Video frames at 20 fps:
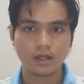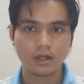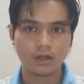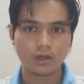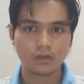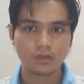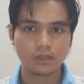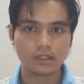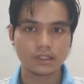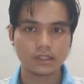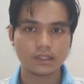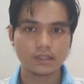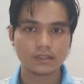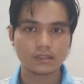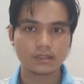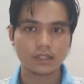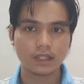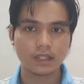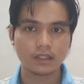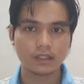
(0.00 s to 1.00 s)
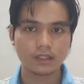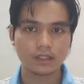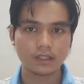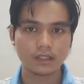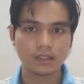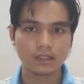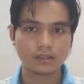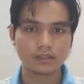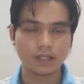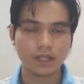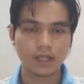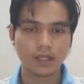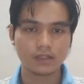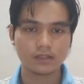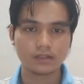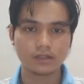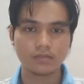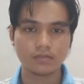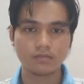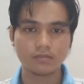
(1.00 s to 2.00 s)
With these techniques as
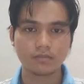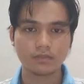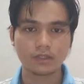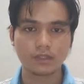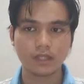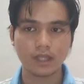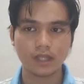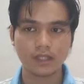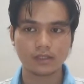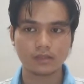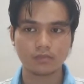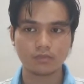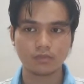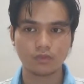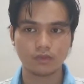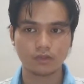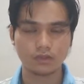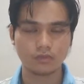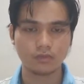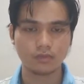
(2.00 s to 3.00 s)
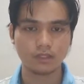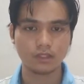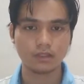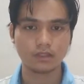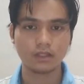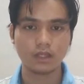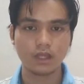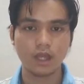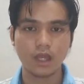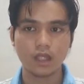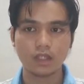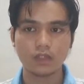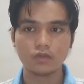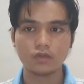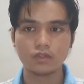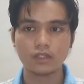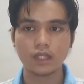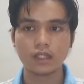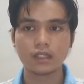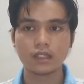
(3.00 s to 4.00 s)
simple as possible, you
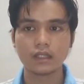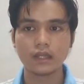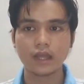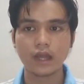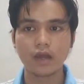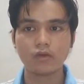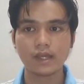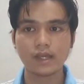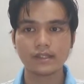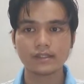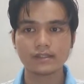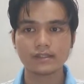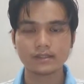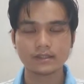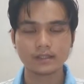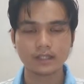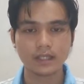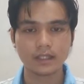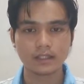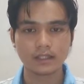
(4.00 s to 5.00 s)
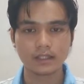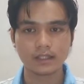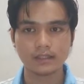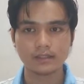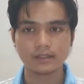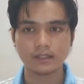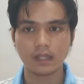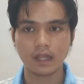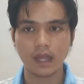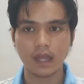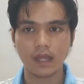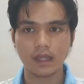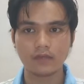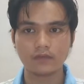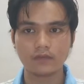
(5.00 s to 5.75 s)
can now extend its life